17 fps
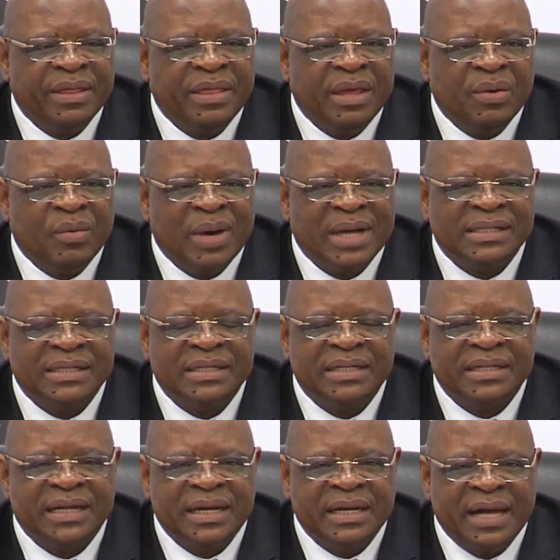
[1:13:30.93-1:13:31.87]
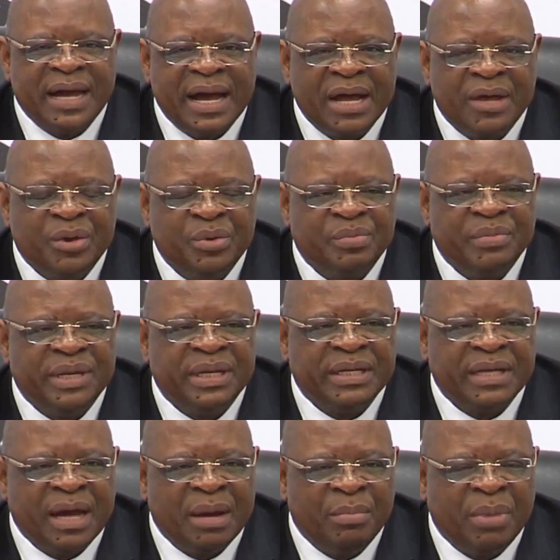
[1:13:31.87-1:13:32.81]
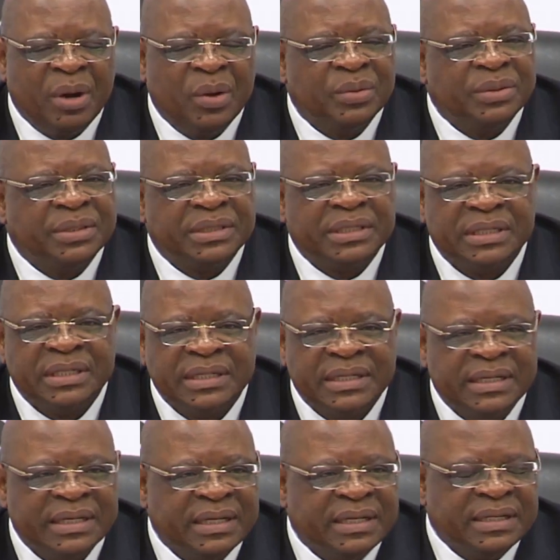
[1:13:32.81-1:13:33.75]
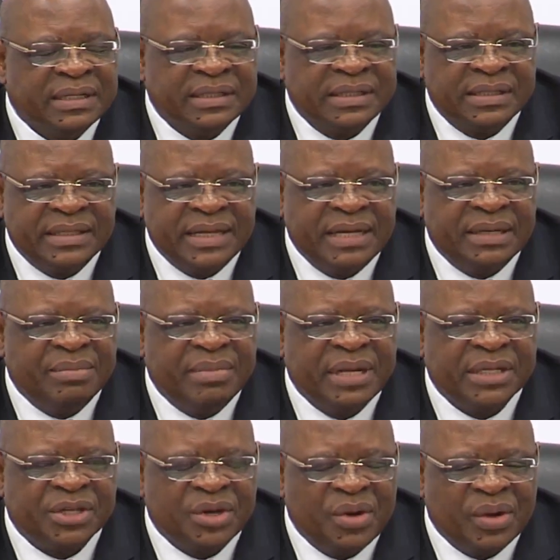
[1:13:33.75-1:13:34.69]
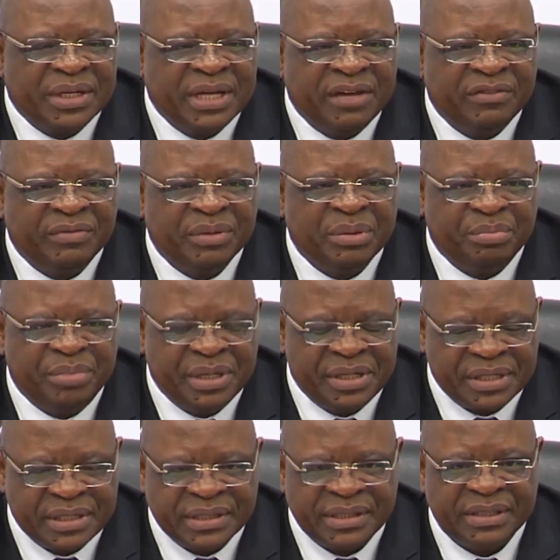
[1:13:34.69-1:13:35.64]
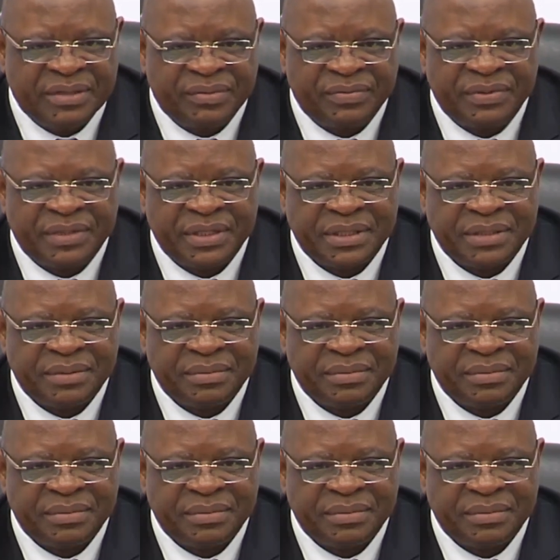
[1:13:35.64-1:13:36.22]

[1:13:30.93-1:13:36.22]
there wasn't an argument about statements not having been received.